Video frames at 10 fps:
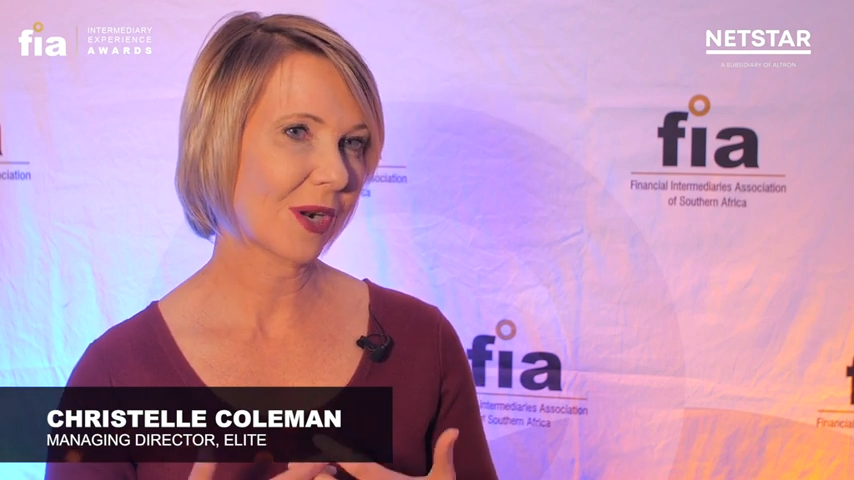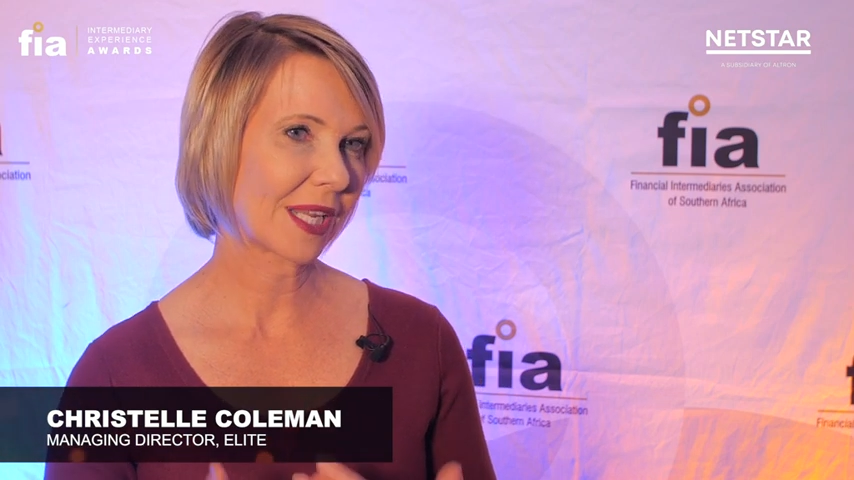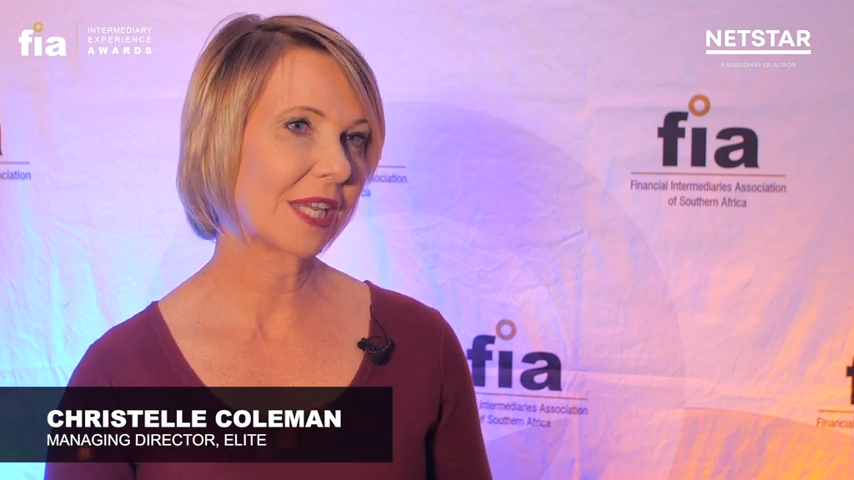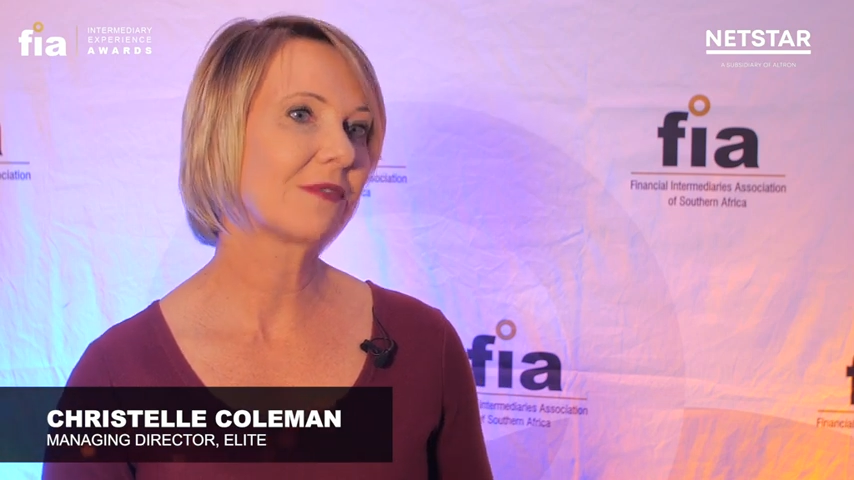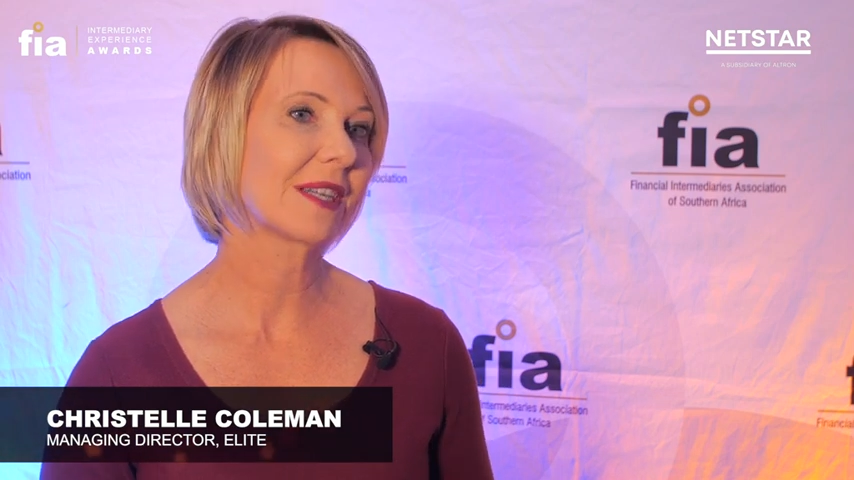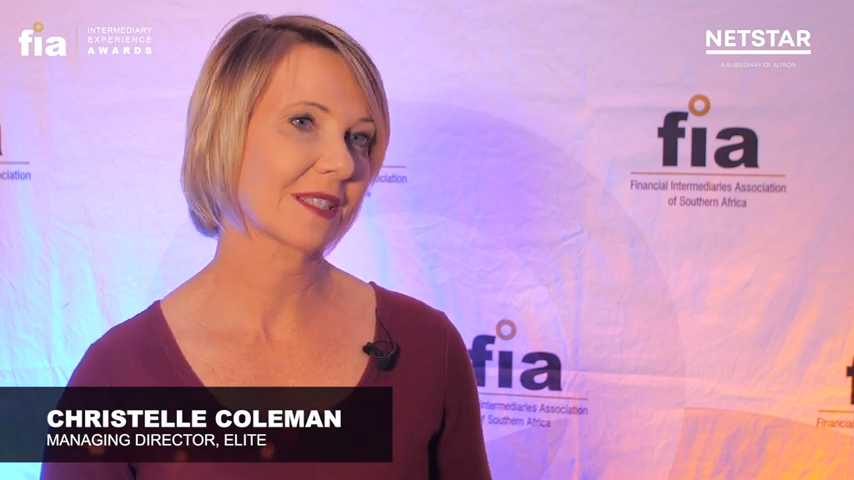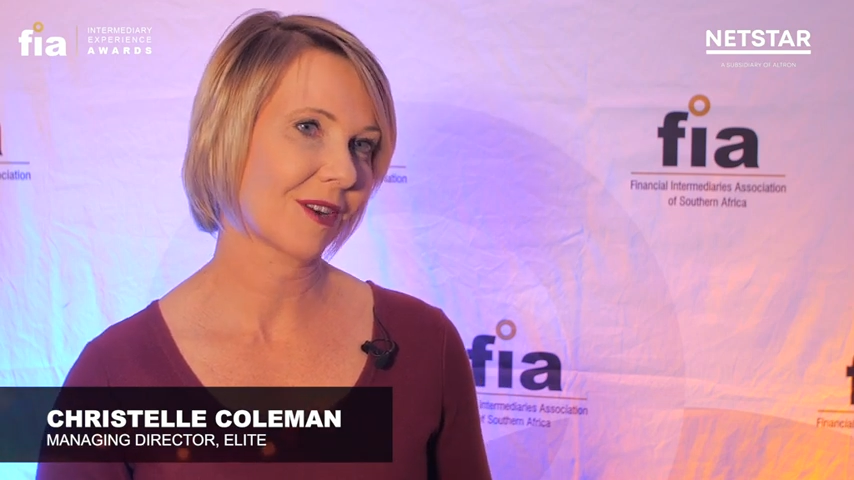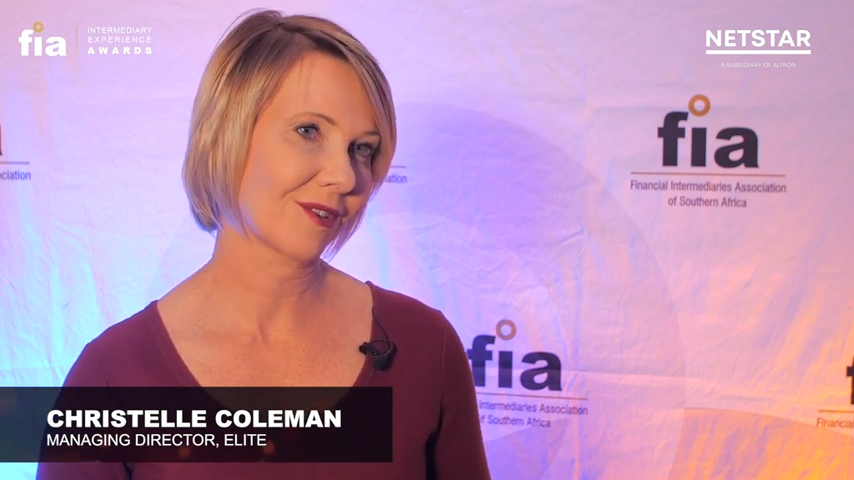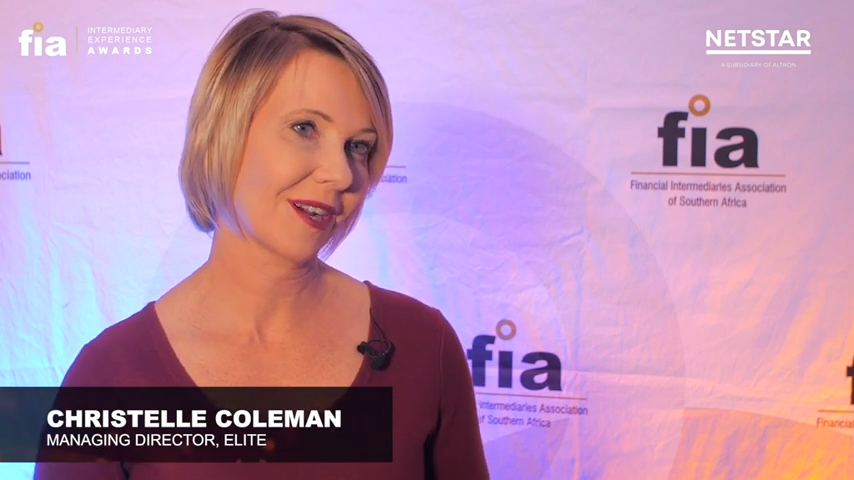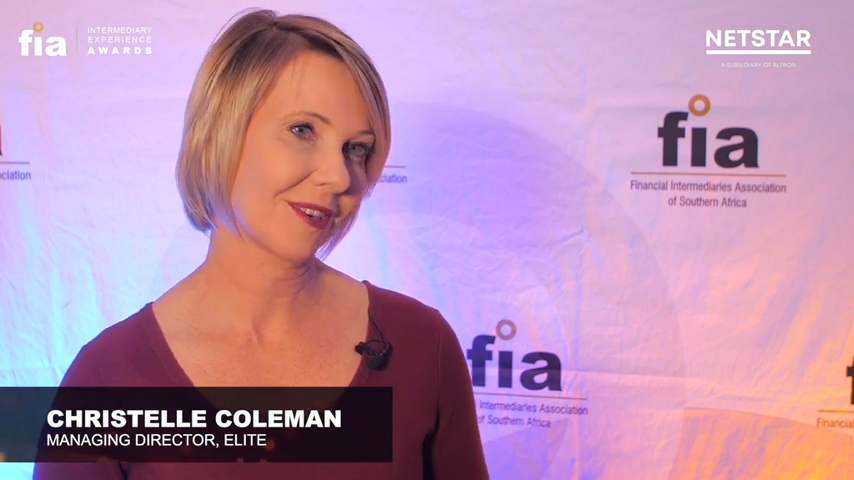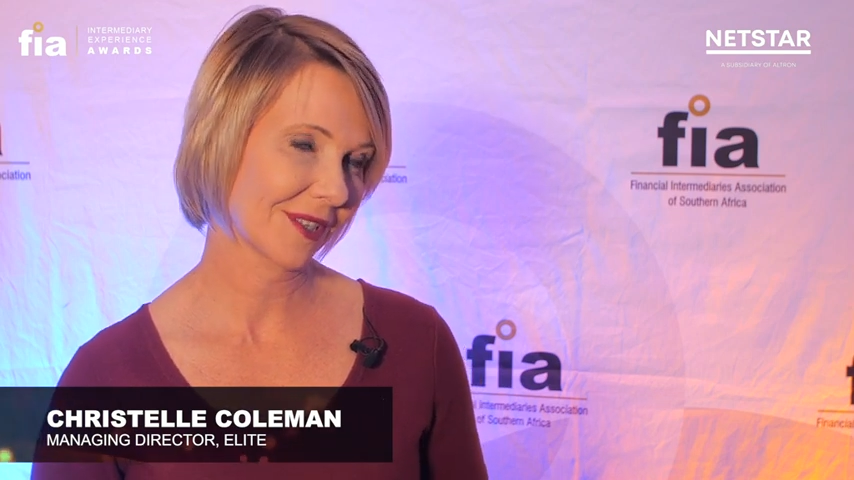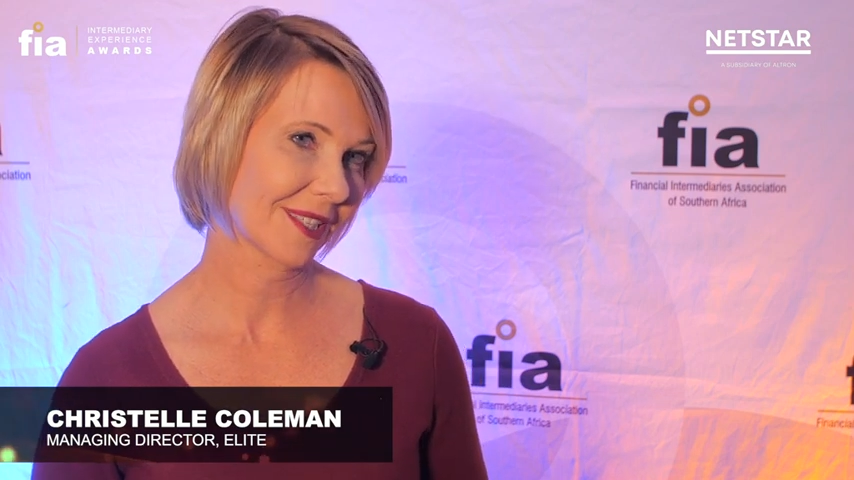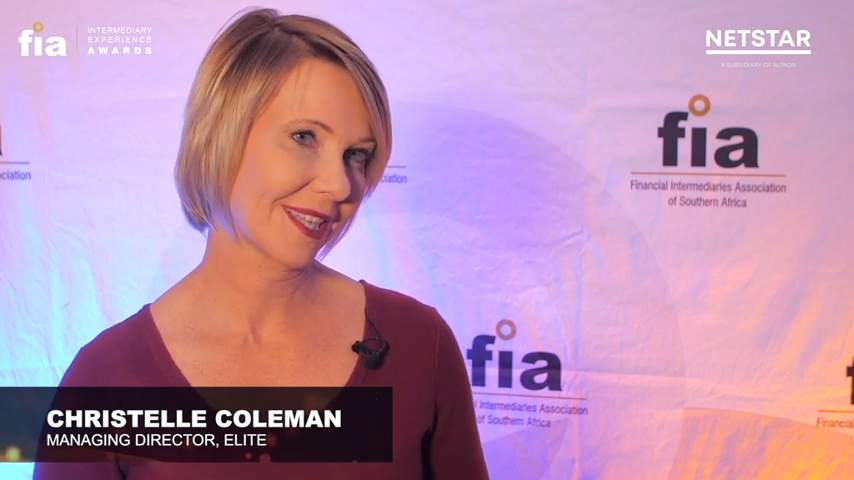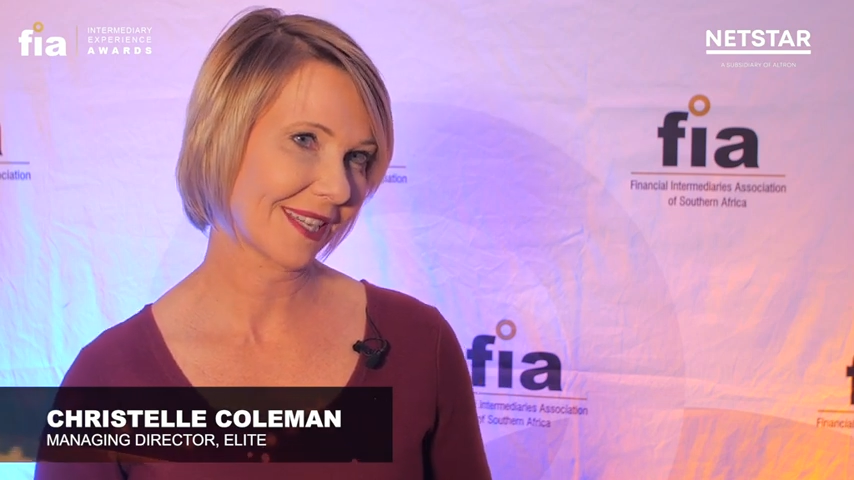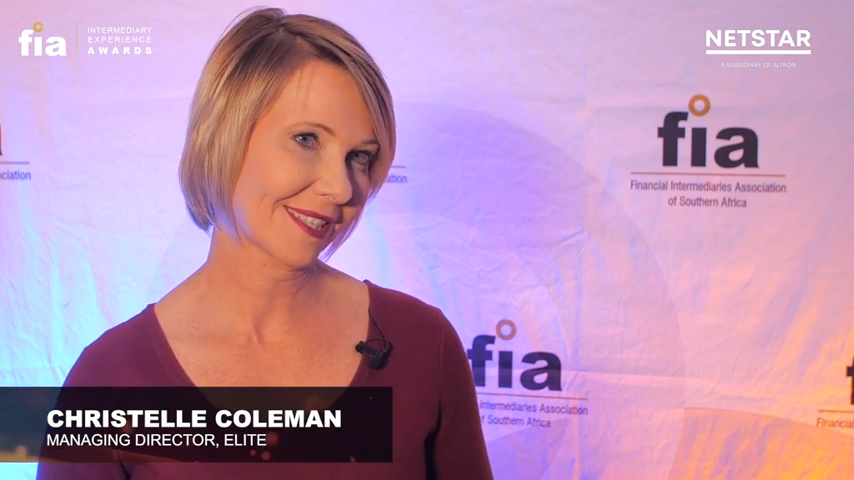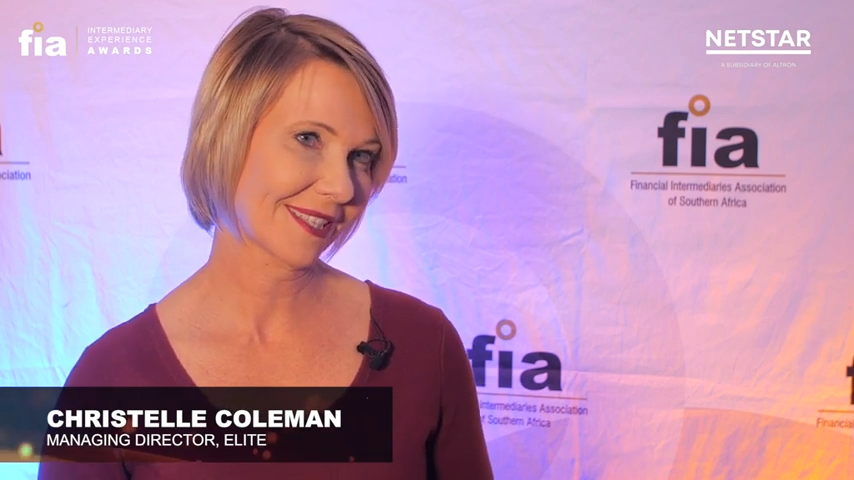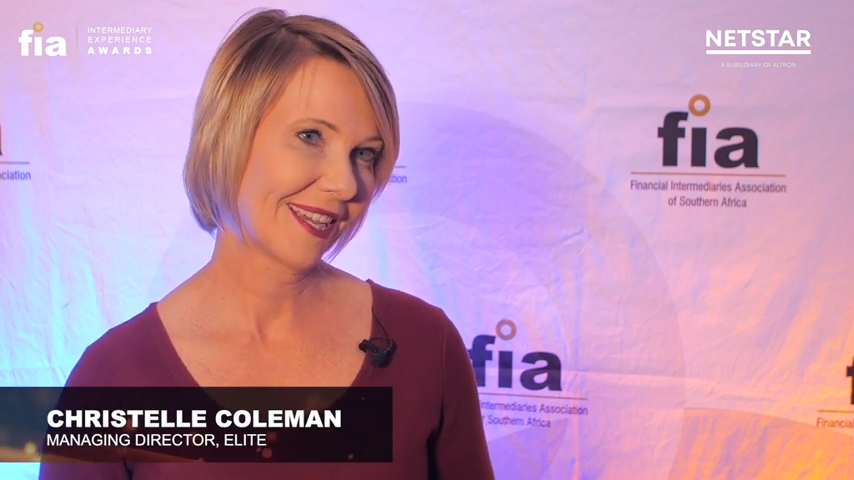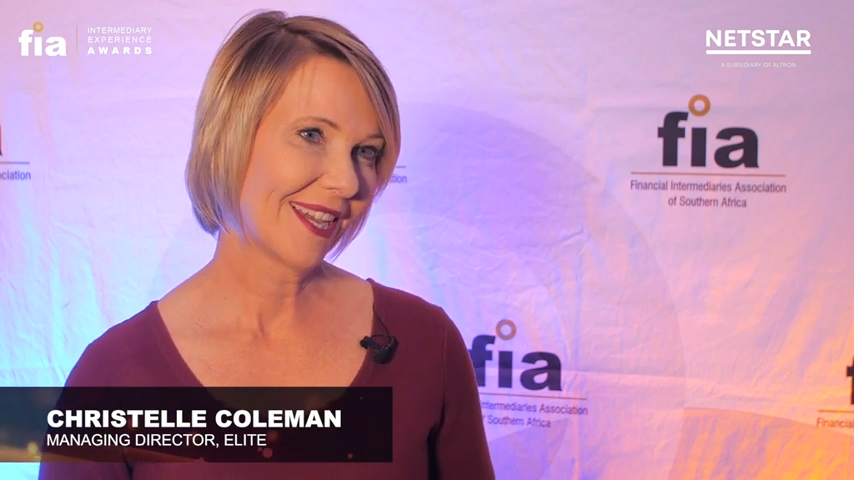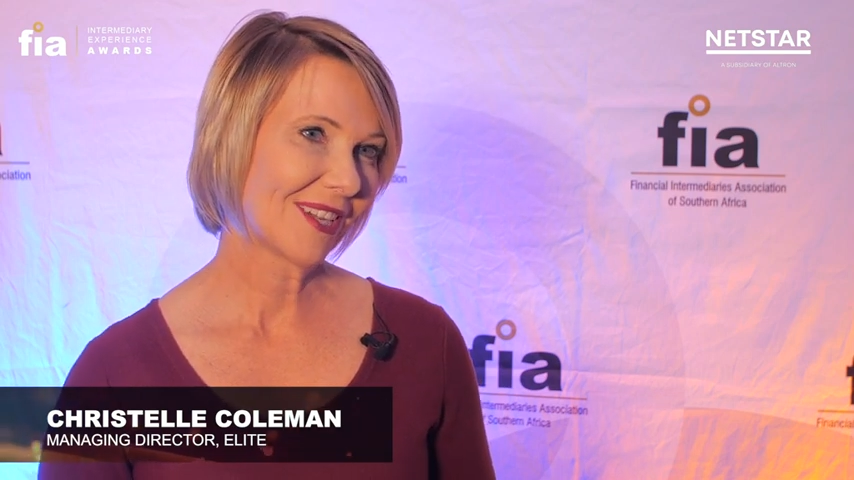what give us our, our success.